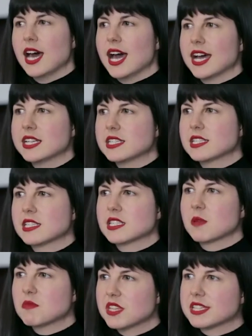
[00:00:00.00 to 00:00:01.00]
has
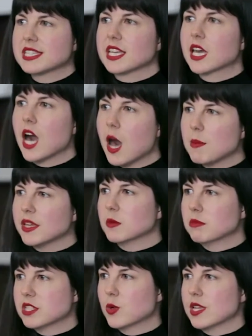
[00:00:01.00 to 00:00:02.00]
some things in
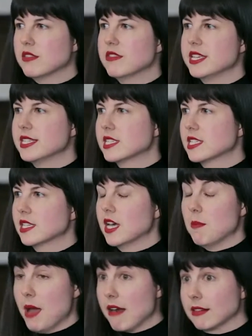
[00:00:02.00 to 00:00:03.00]
common between these
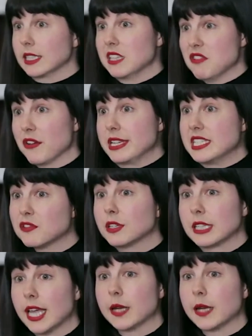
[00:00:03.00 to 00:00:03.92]
apparently very different